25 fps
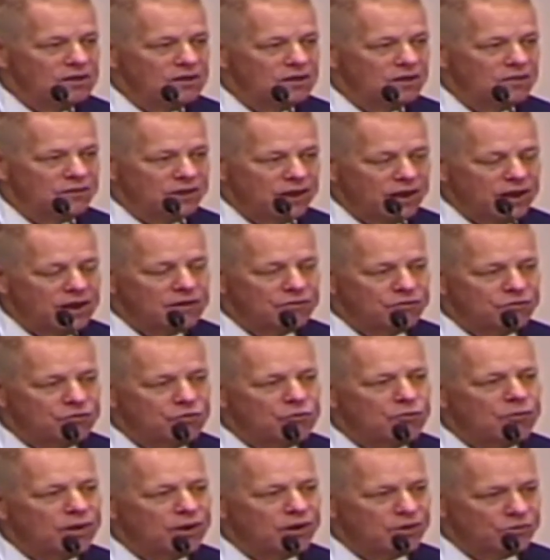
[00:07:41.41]
and they had a
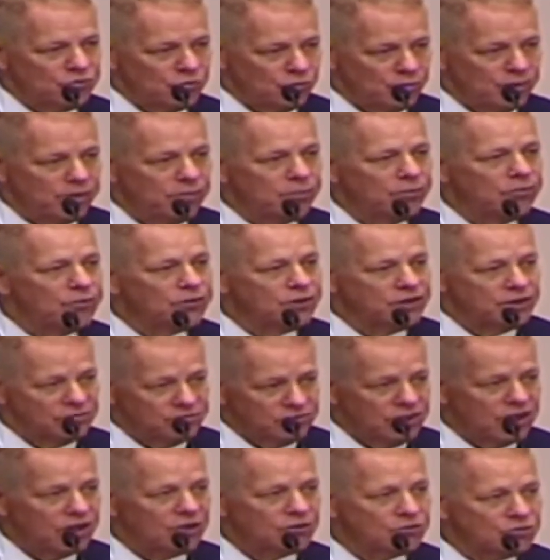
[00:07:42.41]
few minutes for people to
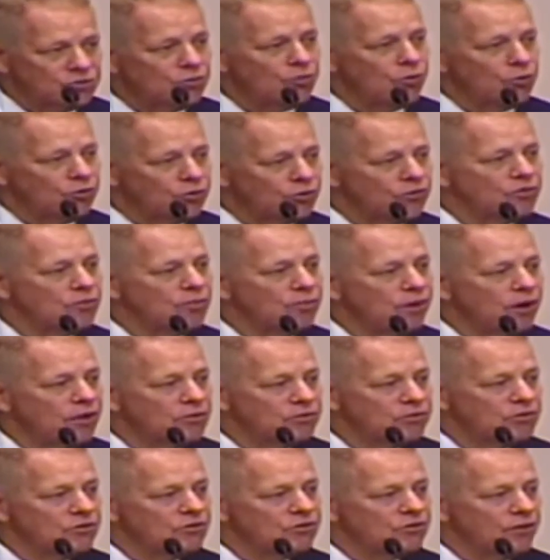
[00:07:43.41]
give testimonies
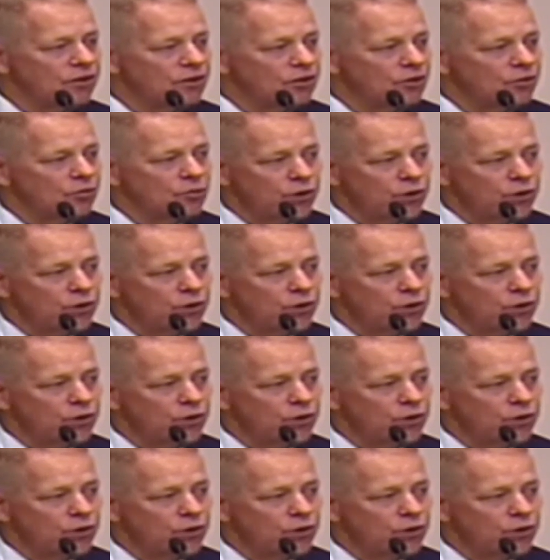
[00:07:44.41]
about this fellow,